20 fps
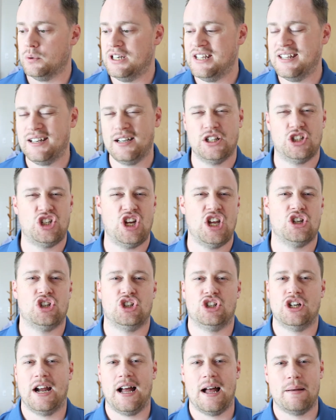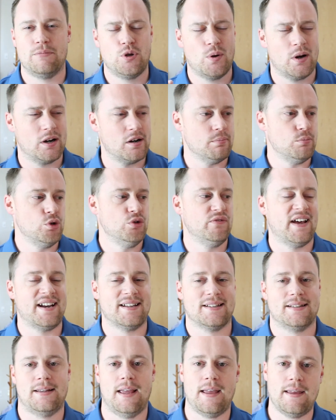needed to change jobs, you wanted to move out
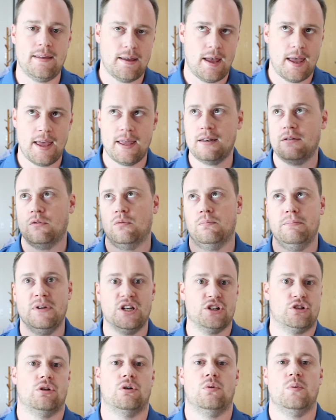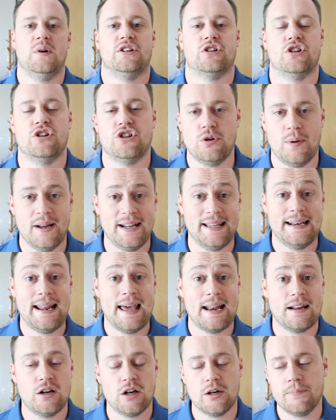of state, you hate Minnesota winters, you want to get
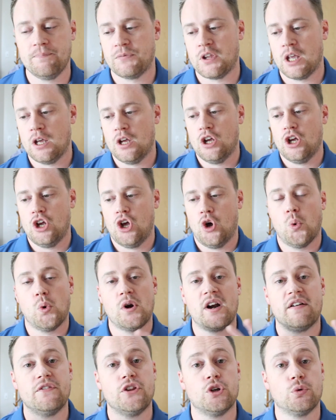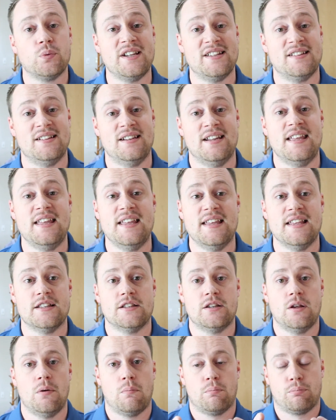out of here, whatever the reason
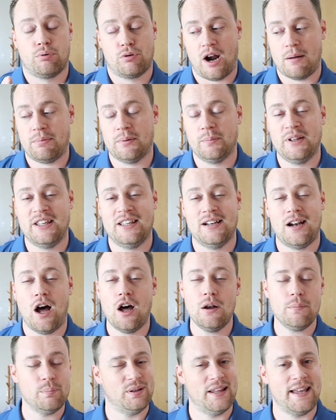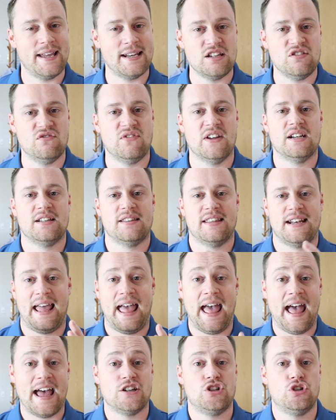is, probably an unplanned event that
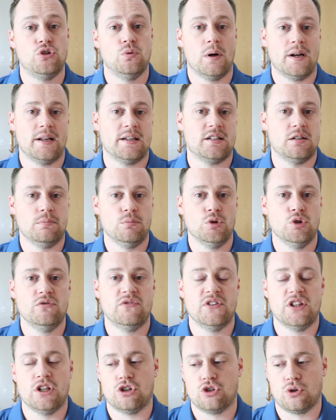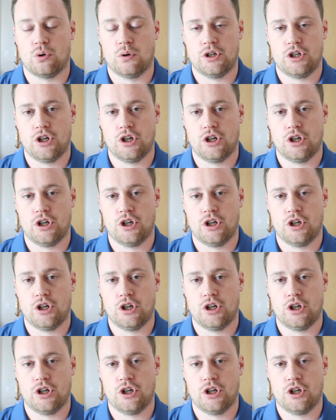had you wanting to move in the short